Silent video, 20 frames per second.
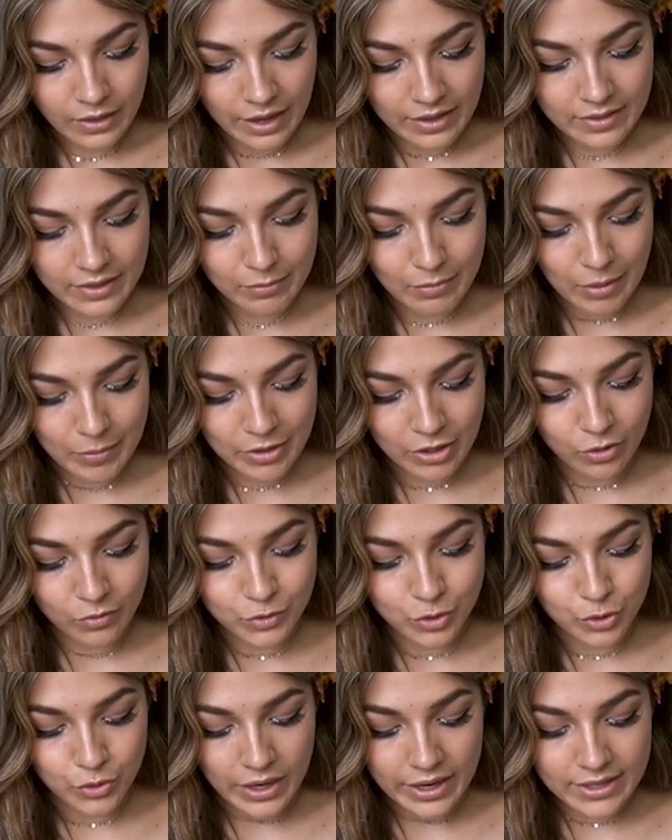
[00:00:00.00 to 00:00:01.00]
I think maybe
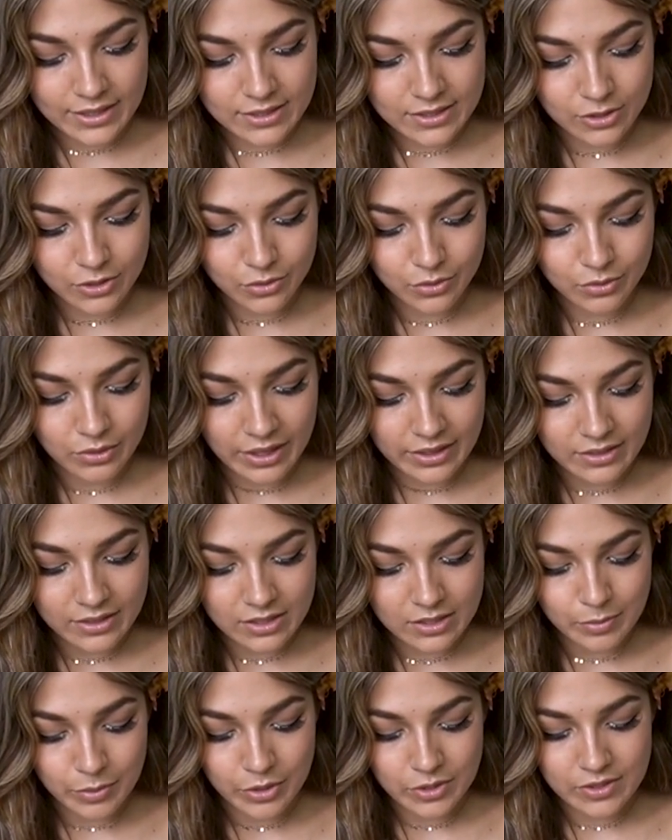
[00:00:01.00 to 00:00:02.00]
you've tried to let
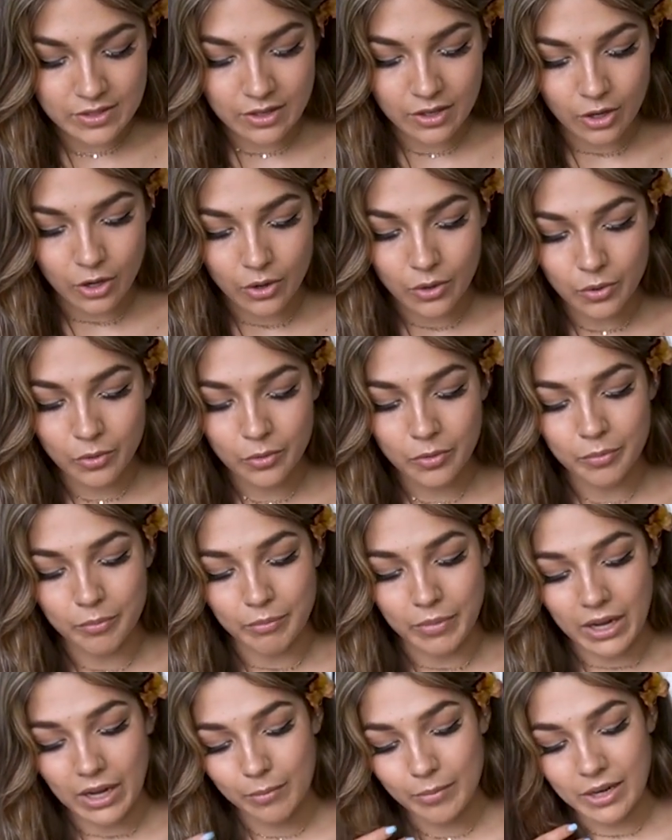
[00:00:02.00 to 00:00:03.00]
this person go
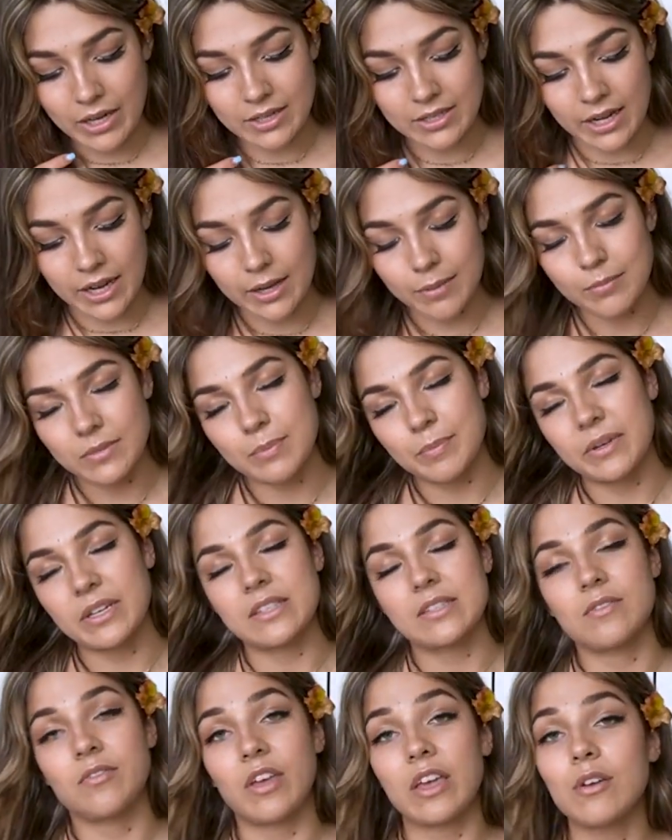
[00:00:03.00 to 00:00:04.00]
many, many times, but
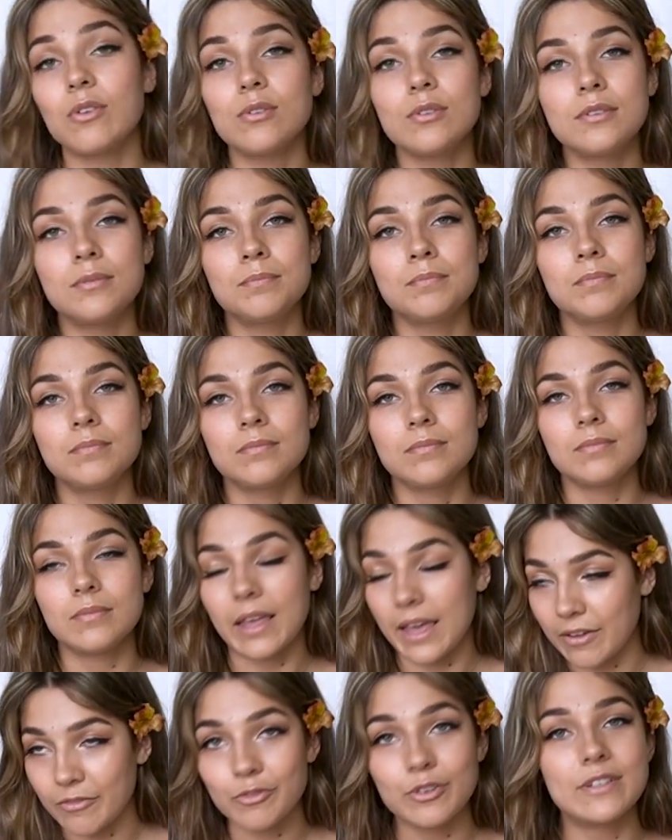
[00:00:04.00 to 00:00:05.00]
it's failed
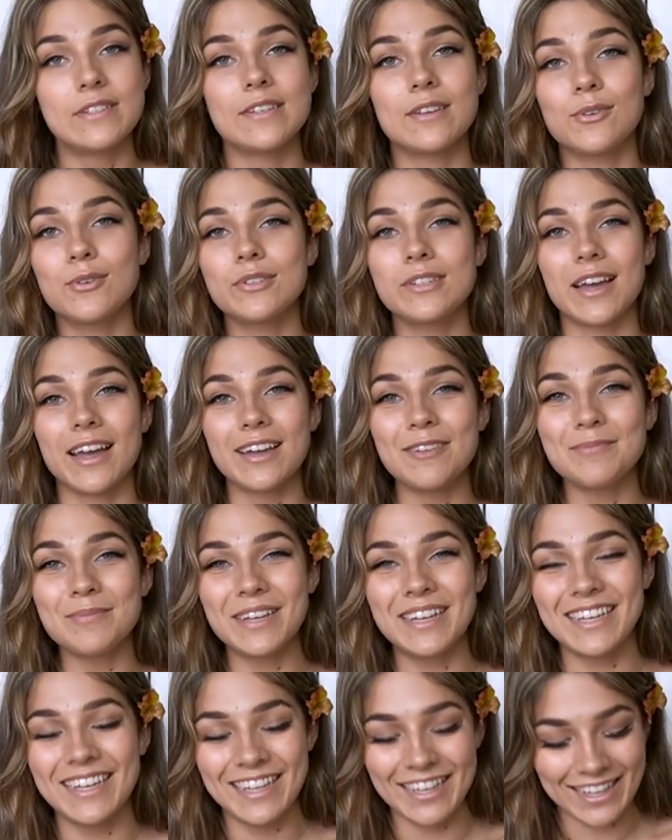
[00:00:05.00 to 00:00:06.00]
every single time.
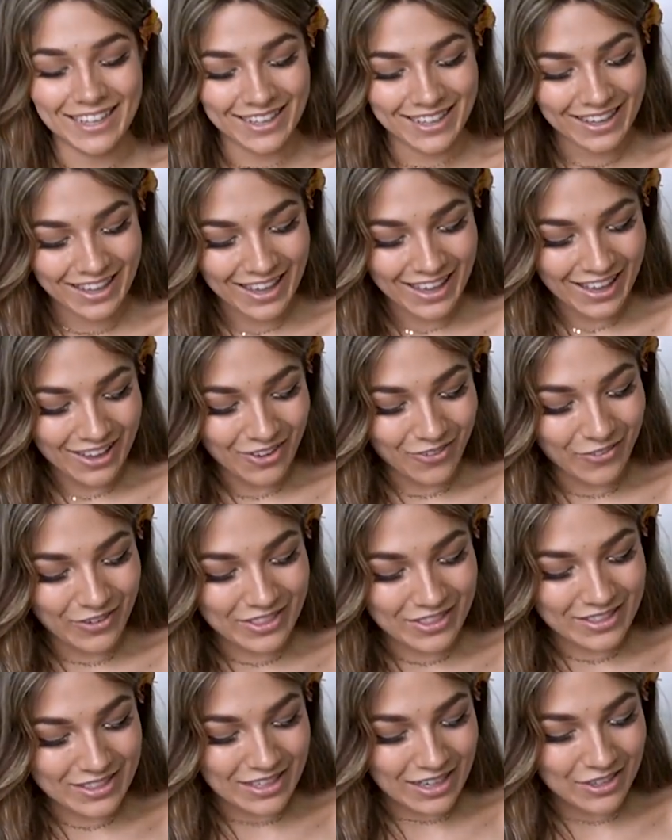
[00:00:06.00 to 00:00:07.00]

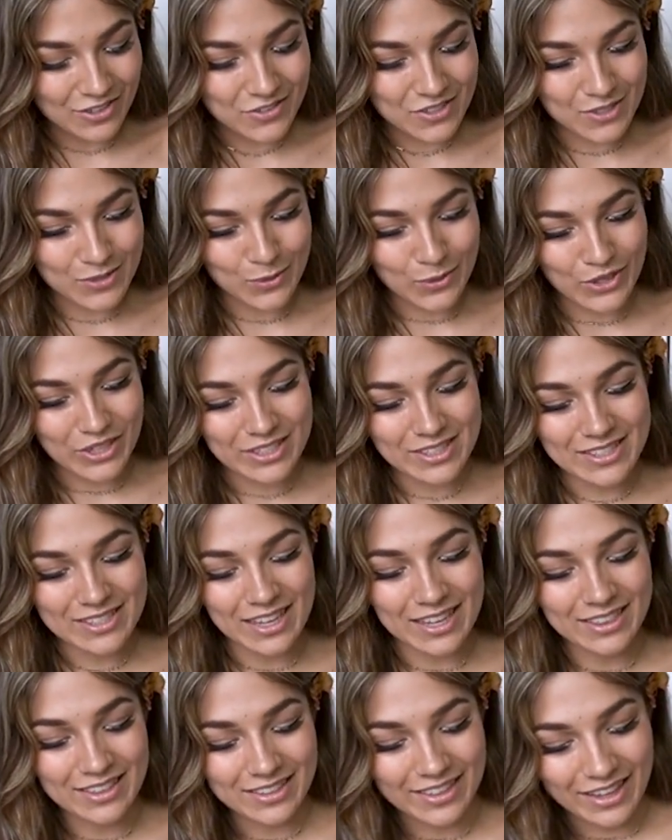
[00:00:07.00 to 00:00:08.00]
With the Ten of Swords
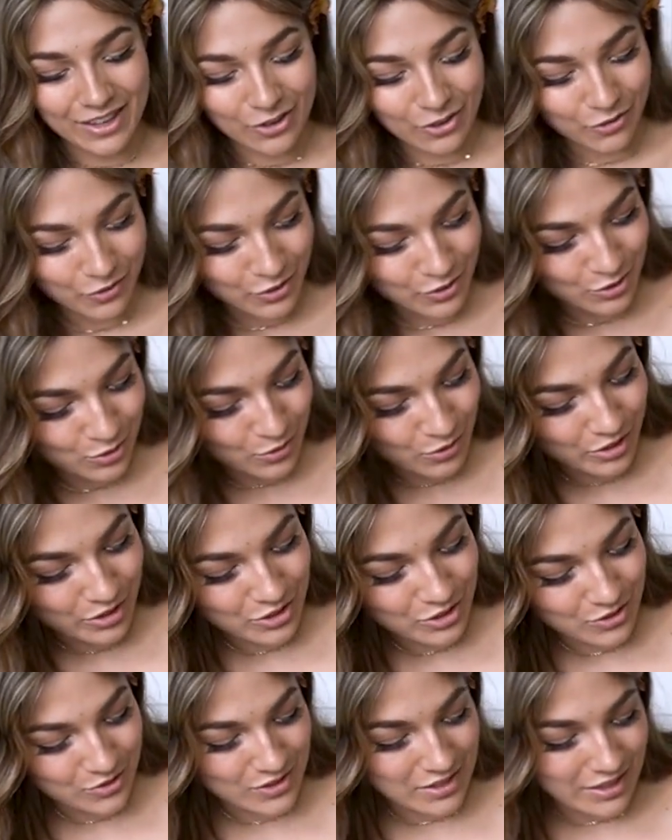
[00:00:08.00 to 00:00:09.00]
and the Let Go of Control
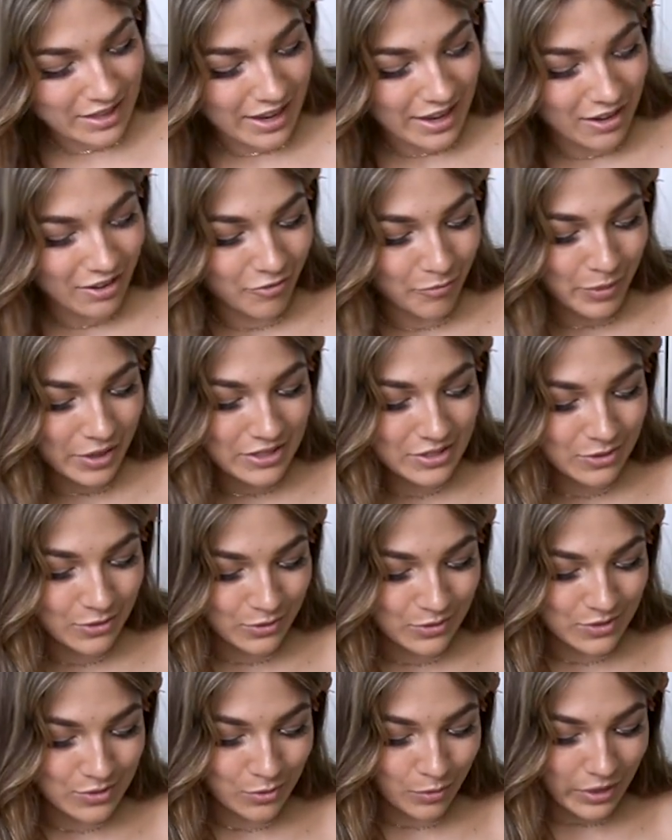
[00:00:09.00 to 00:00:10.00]
issues and the Eight of
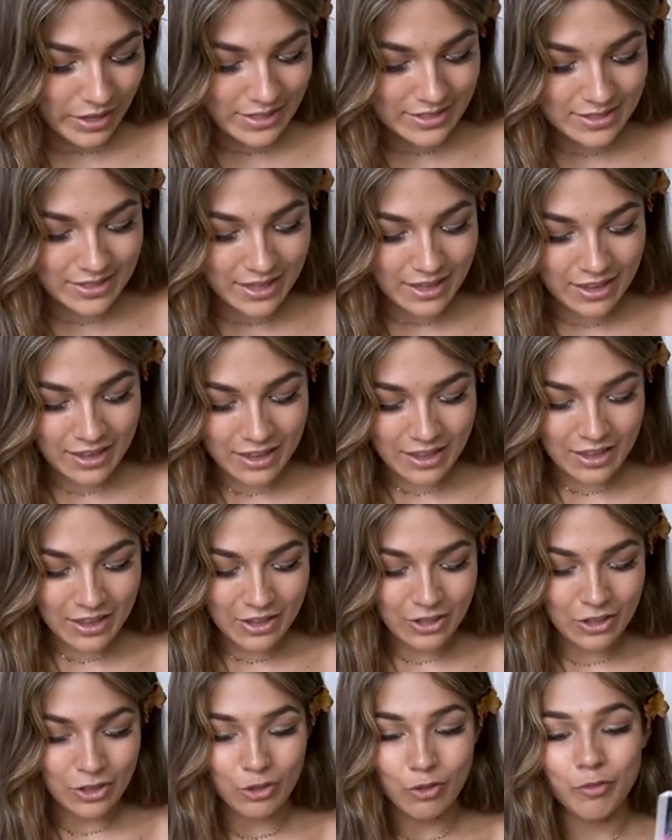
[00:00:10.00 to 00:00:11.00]
Pentacles twice, like
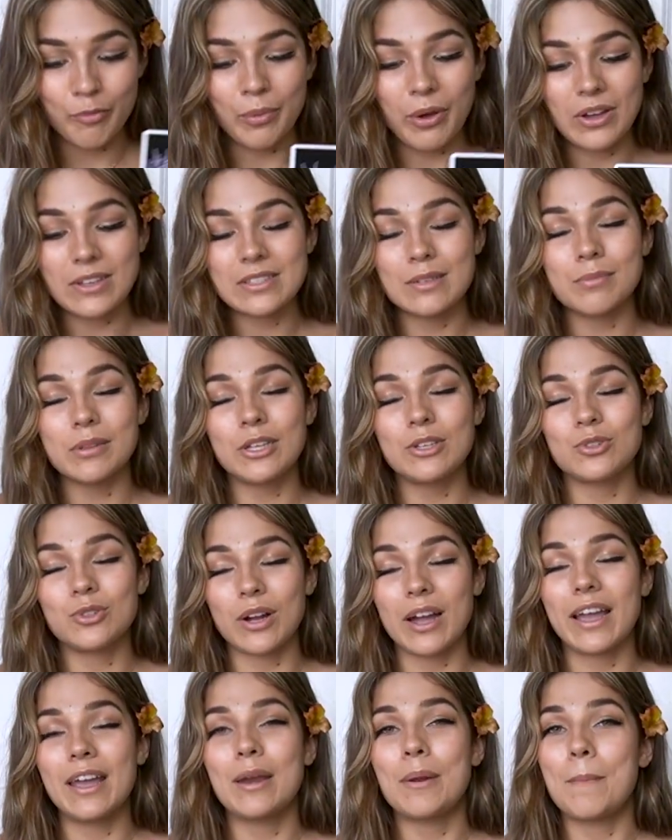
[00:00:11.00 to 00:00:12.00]
you've possibly
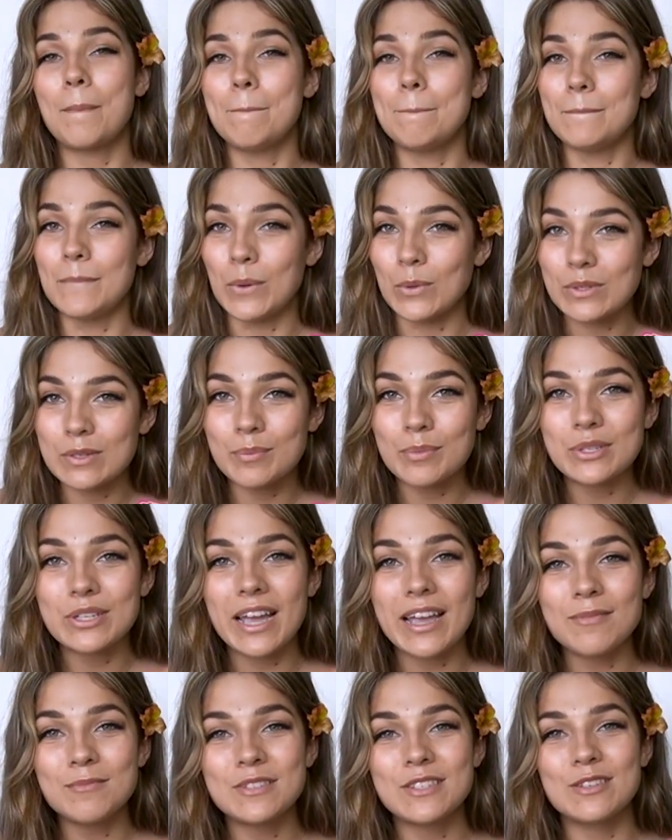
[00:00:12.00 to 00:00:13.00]
tried multiple
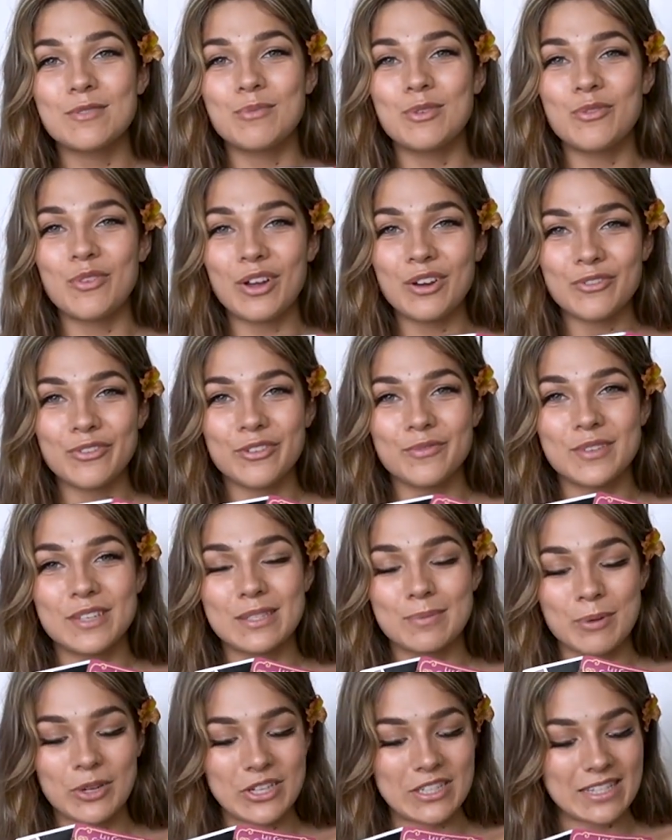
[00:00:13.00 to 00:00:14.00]
times to move on from
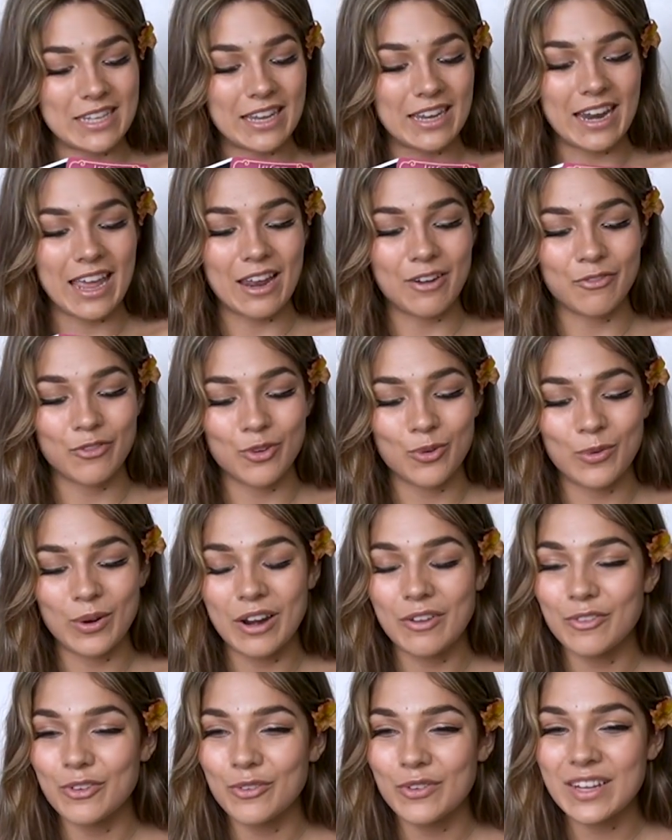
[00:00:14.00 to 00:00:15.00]
this person. And for
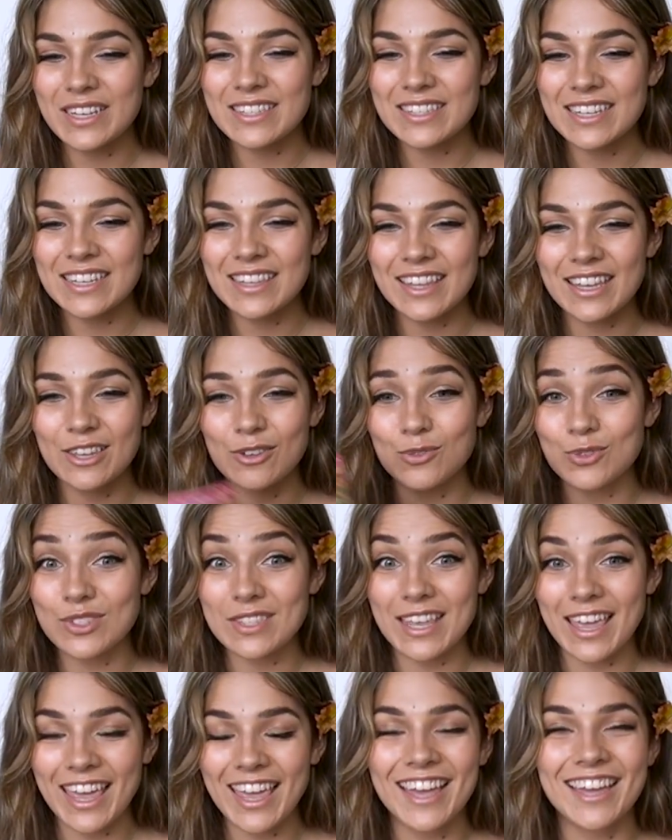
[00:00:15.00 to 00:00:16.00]
whatever reason, like you
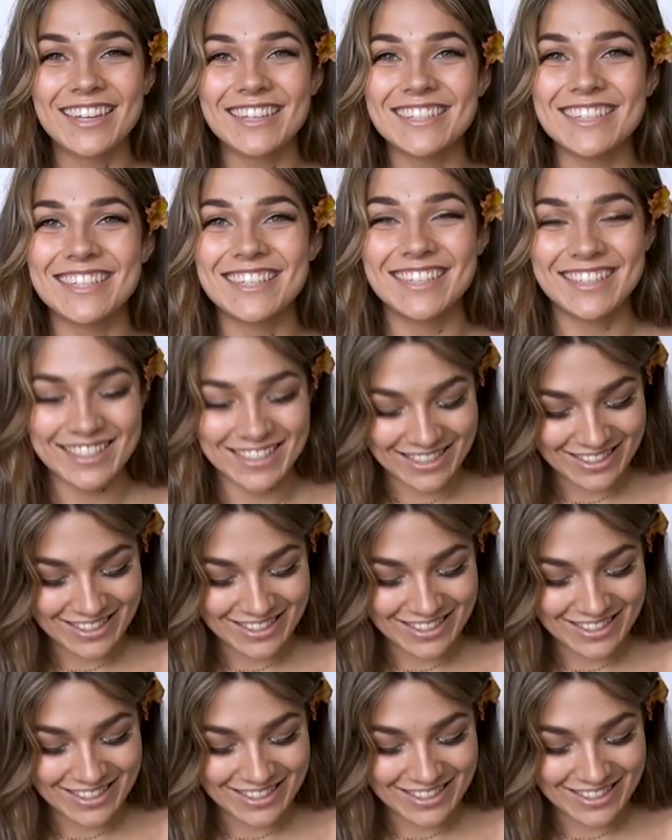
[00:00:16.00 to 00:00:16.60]
just can't.